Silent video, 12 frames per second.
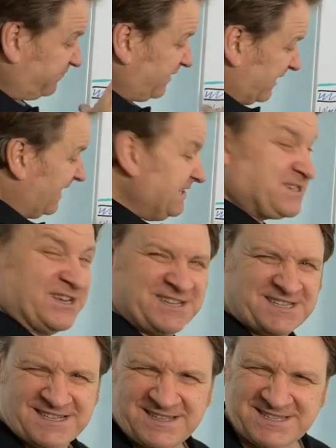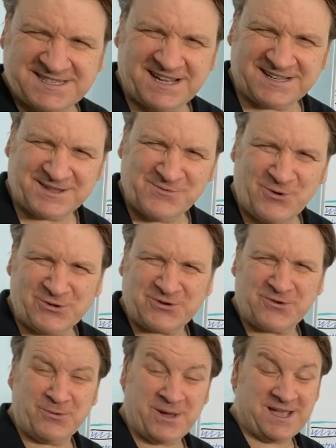he's going to suck the
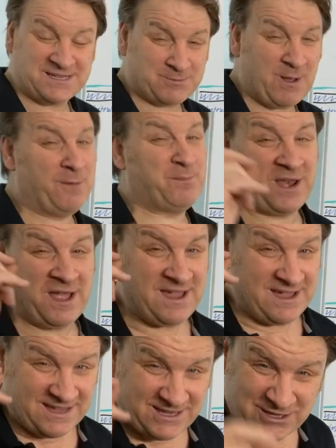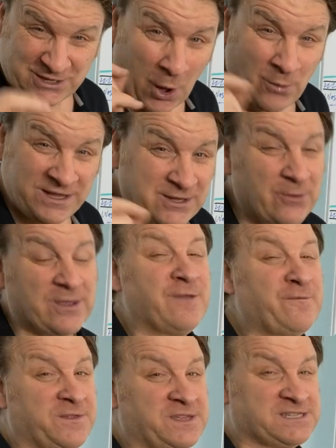water away as well, but you're only doing
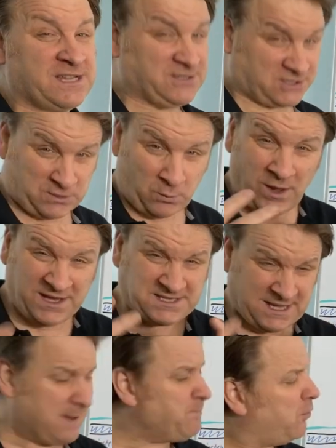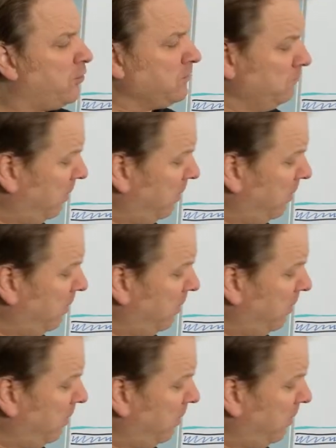it for the sludge. So why is that important? Well,